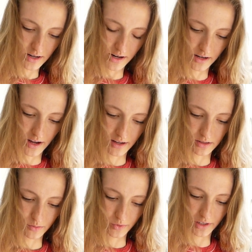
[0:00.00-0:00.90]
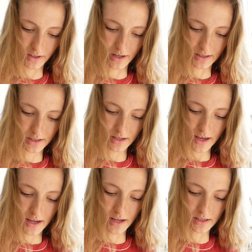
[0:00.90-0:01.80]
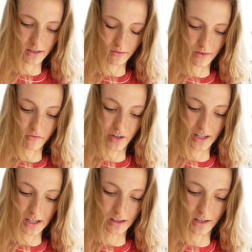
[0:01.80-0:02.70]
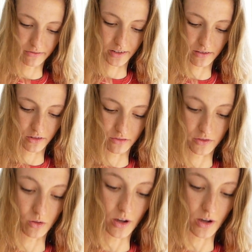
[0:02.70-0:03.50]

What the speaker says: And it adds really nice hint of vanilla flavor if you